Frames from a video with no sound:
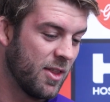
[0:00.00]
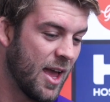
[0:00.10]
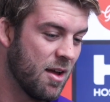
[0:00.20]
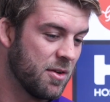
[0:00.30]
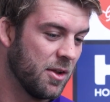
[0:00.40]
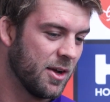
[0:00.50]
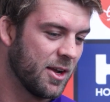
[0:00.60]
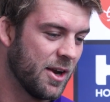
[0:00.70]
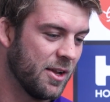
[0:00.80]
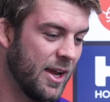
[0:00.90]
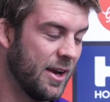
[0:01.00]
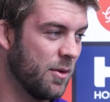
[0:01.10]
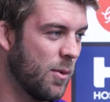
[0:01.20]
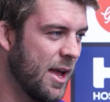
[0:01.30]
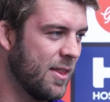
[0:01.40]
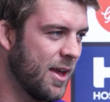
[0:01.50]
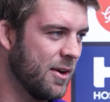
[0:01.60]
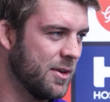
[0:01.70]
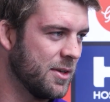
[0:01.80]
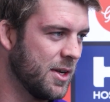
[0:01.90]
the AFL are kind of leading the way
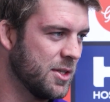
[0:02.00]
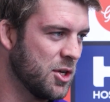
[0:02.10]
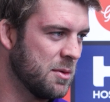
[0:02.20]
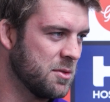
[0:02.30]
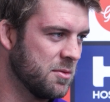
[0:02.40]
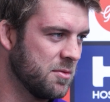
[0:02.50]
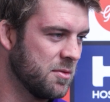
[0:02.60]
there in terms of